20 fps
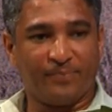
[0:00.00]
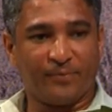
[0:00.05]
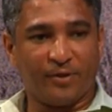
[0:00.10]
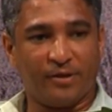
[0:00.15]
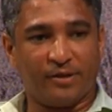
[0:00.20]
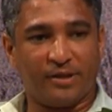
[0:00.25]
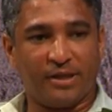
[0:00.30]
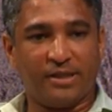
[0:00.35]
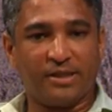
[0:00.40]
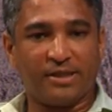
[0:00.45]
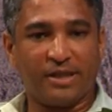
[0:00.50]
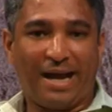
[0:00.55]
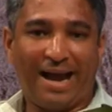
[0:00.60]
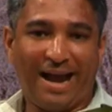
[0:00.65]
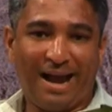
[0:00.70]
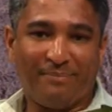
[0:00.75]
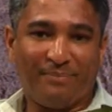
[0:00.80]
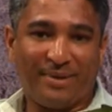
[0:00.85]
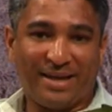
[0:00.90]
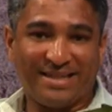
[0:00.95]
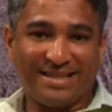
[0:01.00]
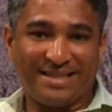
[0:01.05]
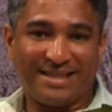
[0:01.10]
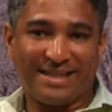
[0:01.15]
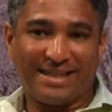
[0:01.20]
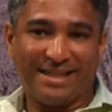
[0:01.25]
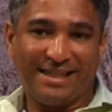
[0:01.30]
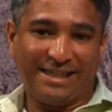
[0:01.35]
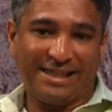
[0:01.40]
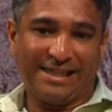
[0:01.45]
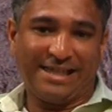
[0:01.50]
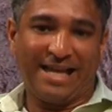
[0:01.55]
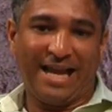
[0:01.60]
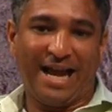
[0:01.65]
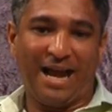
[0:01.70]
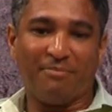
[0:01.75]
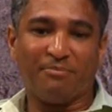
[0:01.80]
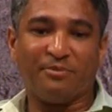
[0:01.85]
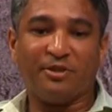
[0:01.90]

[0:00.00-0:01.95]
Okay, so I'm